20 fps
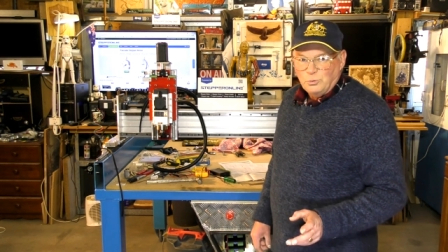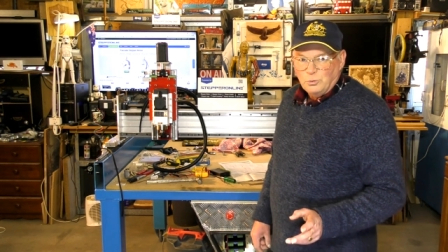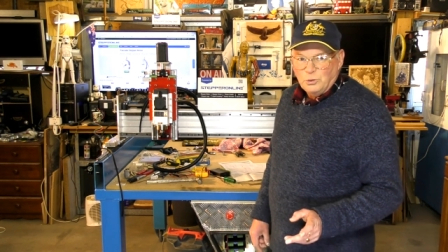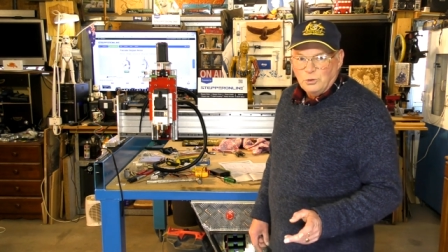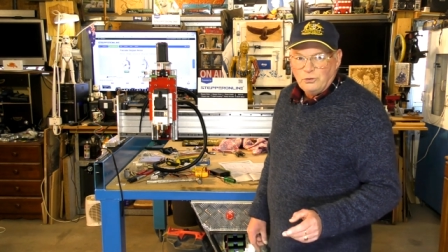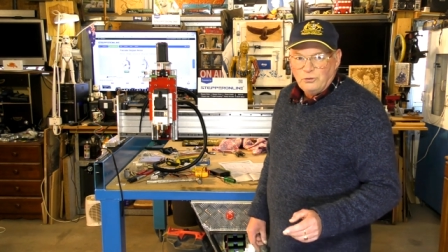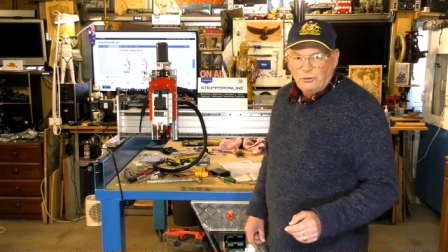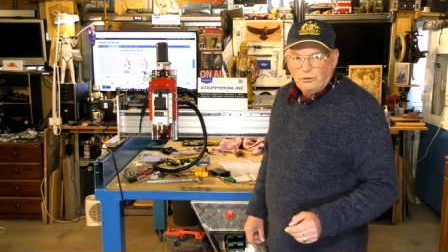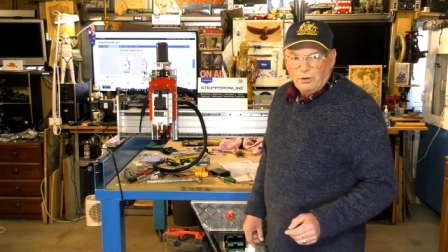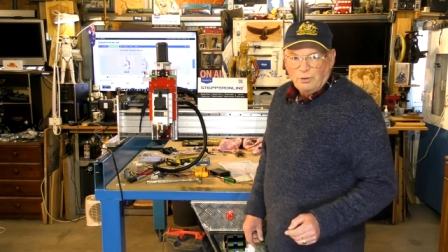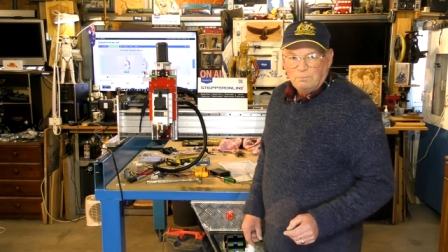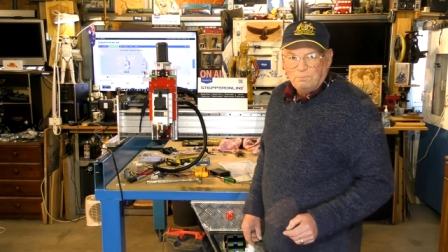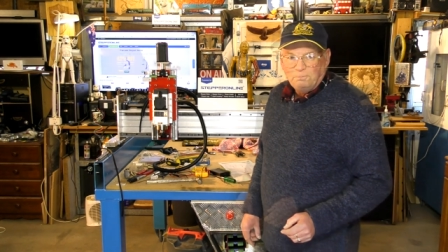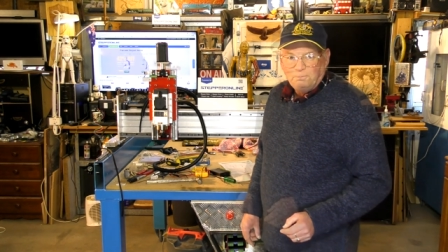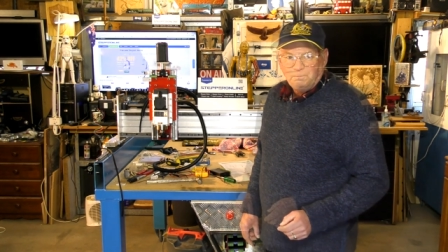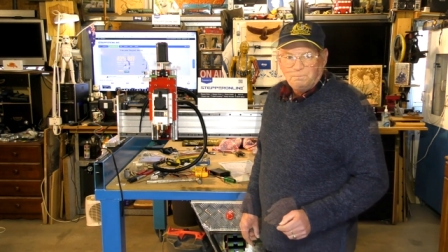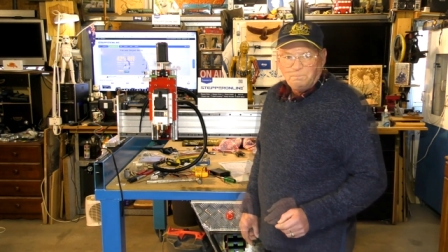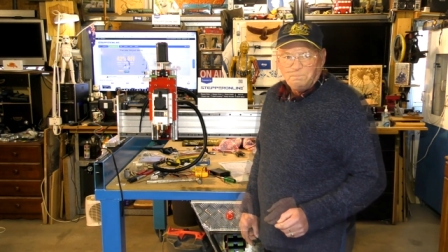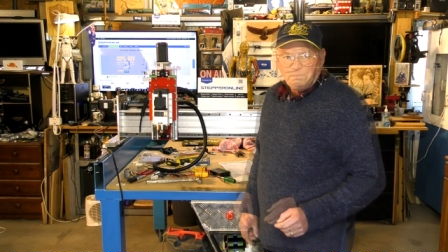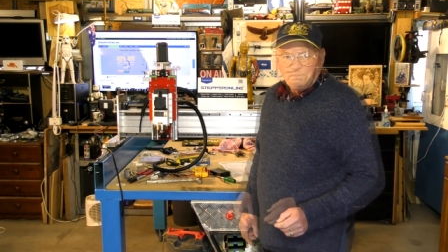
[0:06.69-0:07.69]
Workshop.
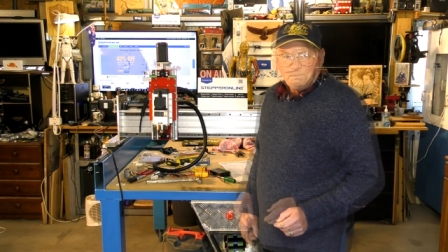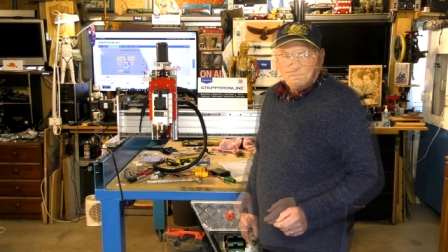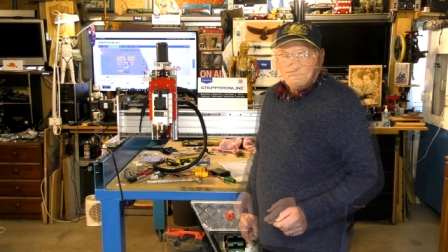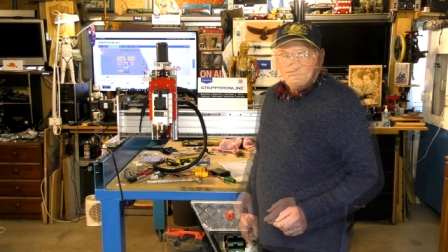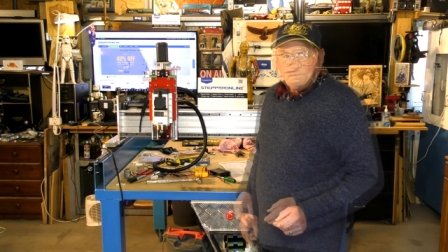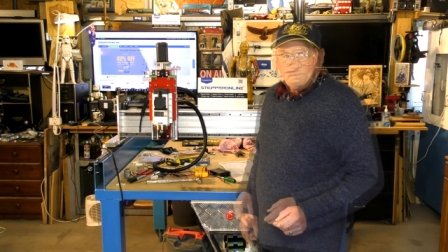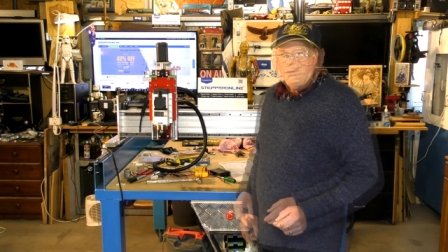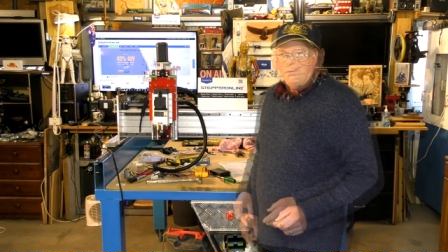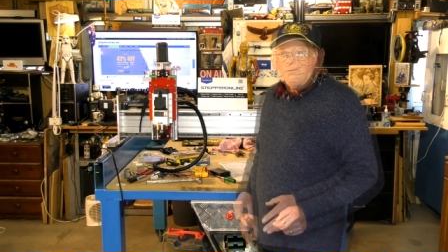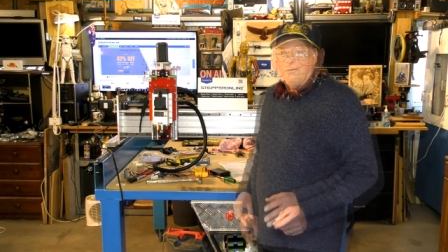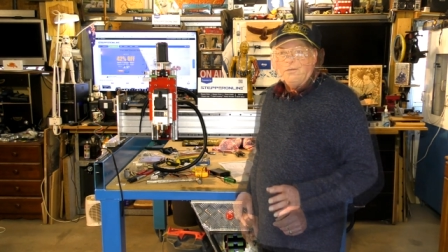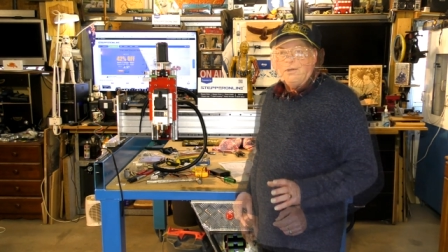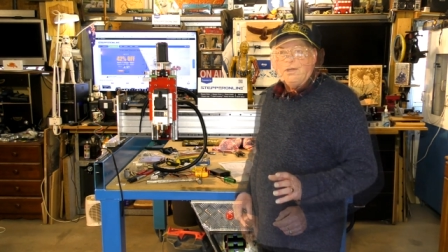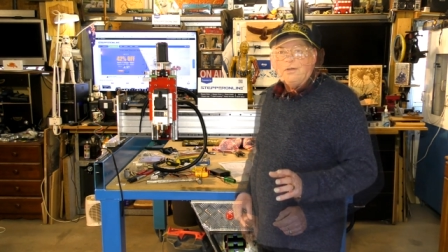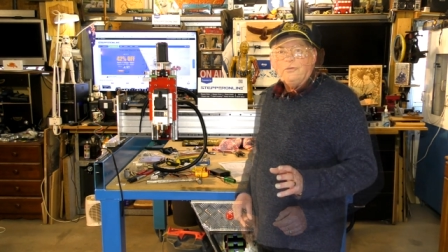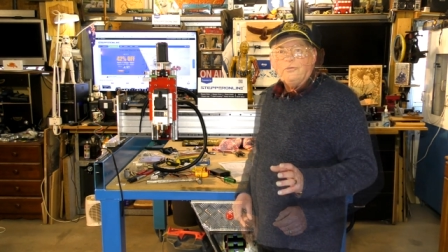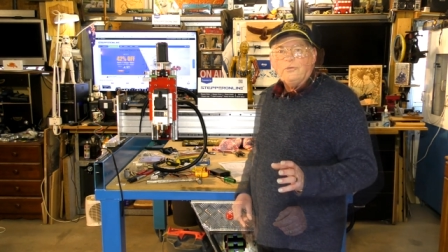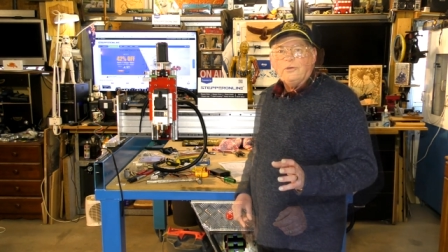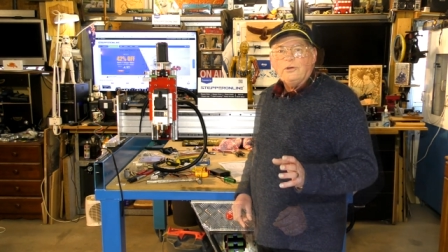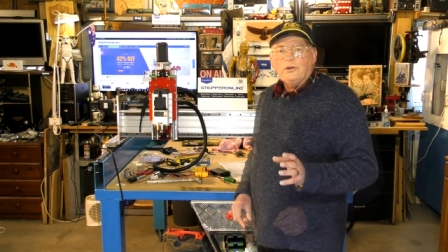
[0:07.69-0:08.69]

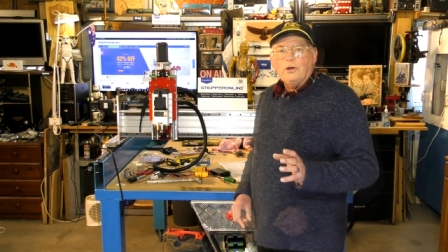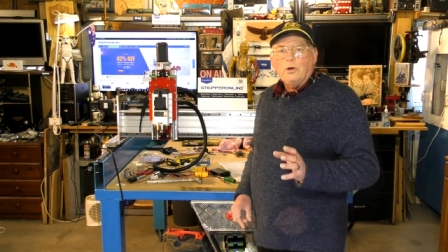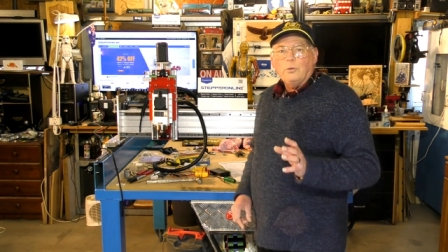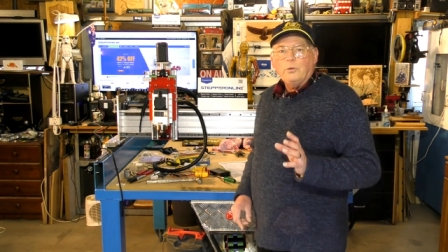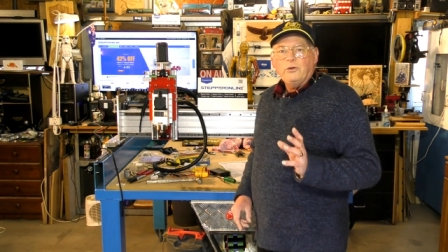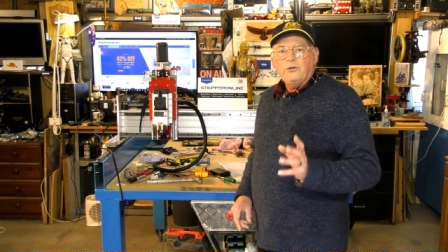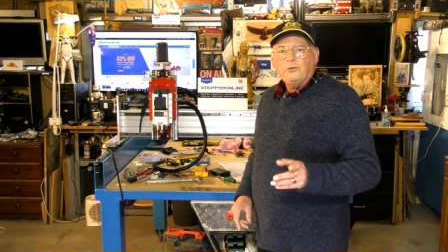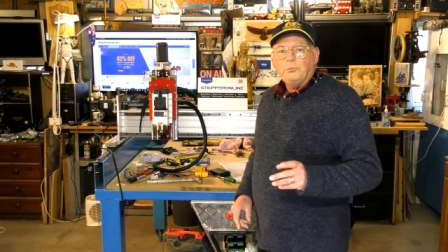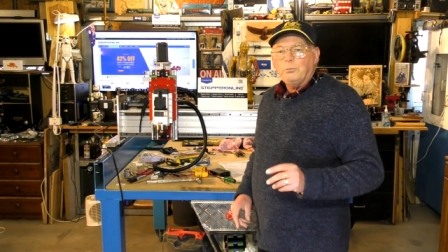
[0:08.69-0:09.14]
Today's video is